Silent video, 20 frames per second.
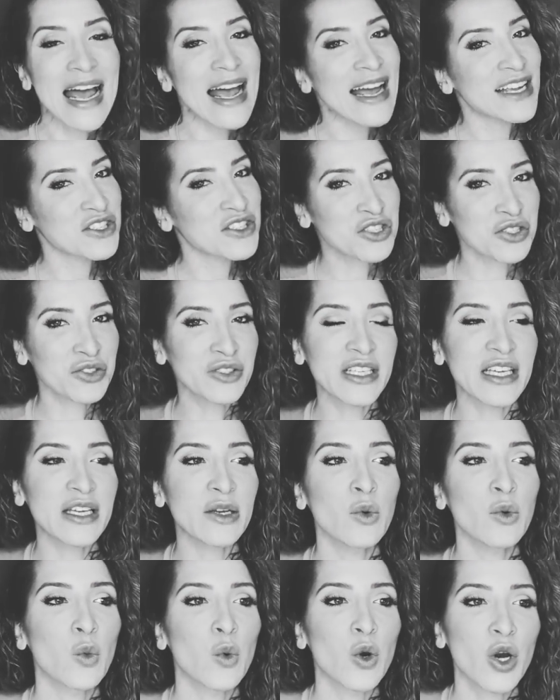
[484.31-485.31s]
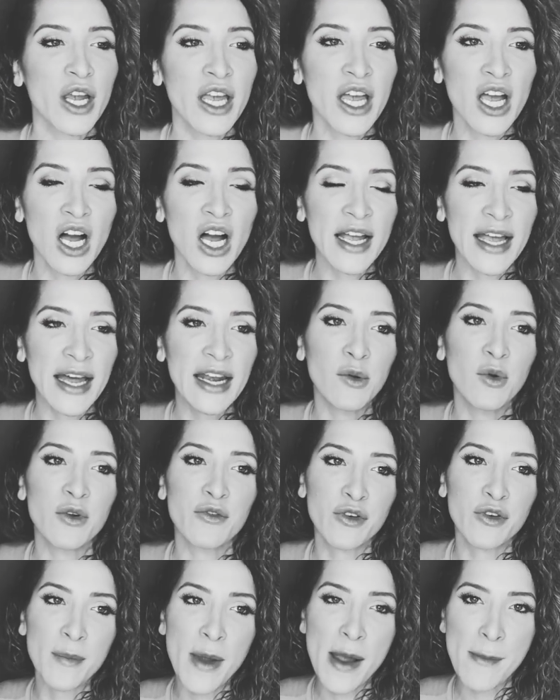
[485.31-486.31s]
and I just wanted to come in really
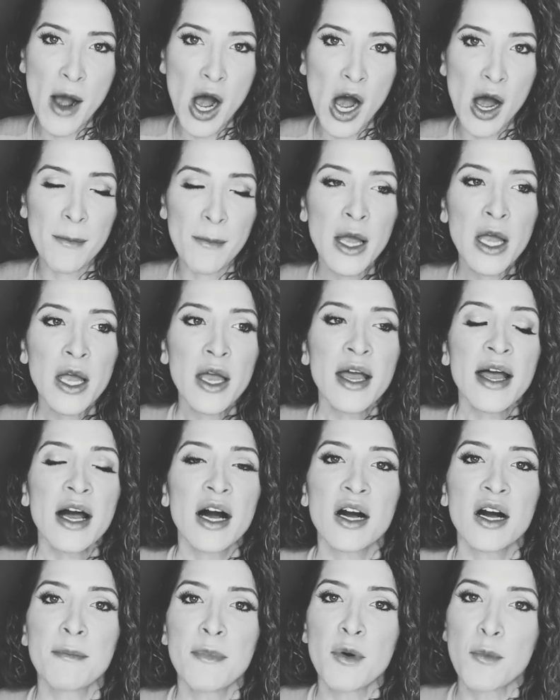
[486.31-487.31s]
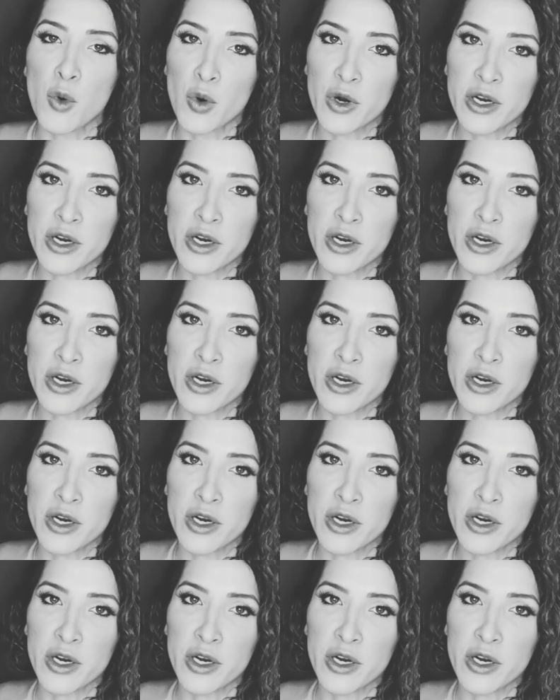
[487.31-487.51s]
quick and tell you this story.